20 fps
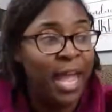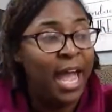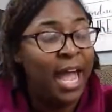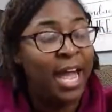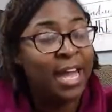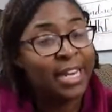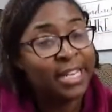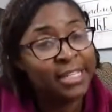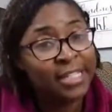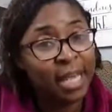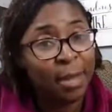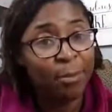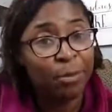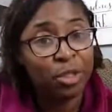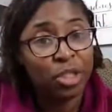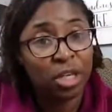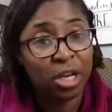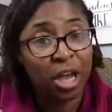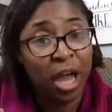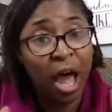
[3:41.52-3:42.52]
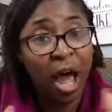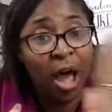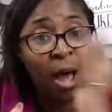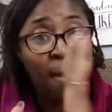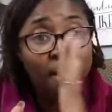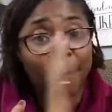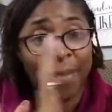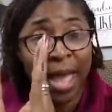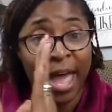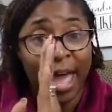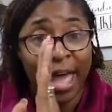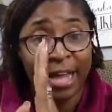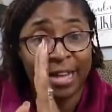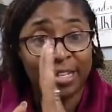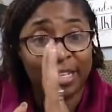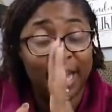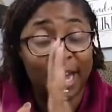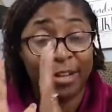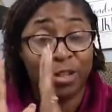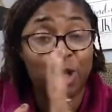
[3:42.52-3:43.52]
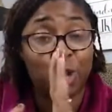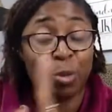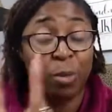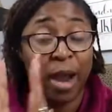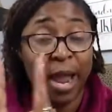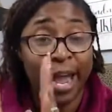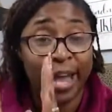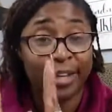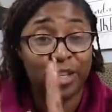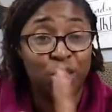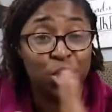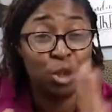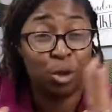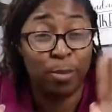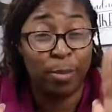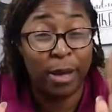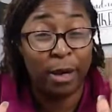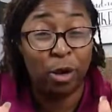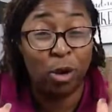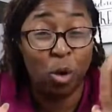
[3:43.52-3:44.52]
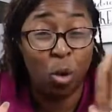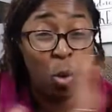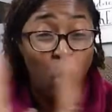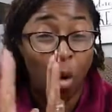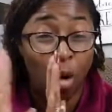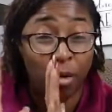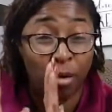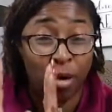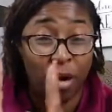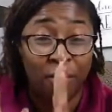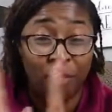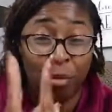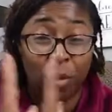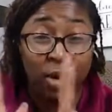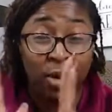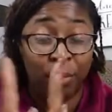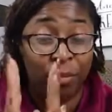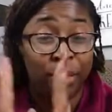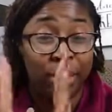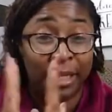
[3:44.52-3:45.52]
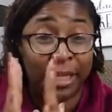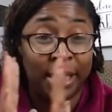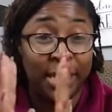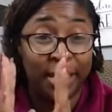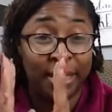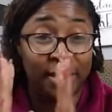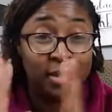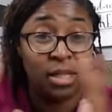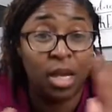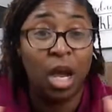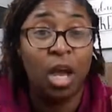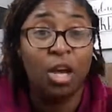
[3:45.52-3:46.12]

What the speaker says: and he's able to compact that trash to about a quarter of what it really is.